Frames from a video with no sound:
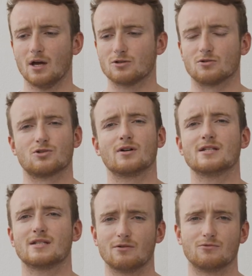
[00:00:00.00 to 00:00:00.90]
So I was trying to
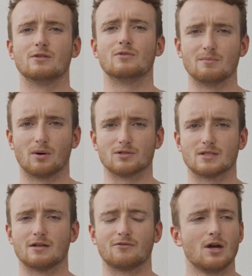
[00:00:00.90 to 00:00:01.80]
stay really, really
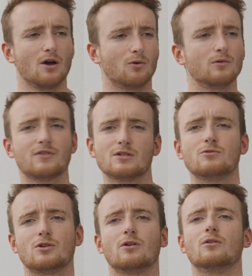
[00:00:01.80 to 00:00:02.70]
positive. All of this
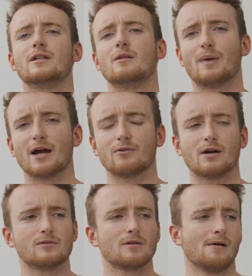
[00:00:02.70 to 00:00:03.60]
was going on in the
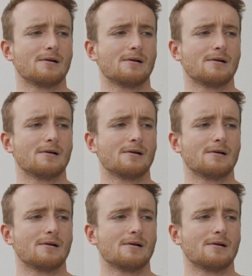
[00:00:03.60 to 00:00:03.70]
background.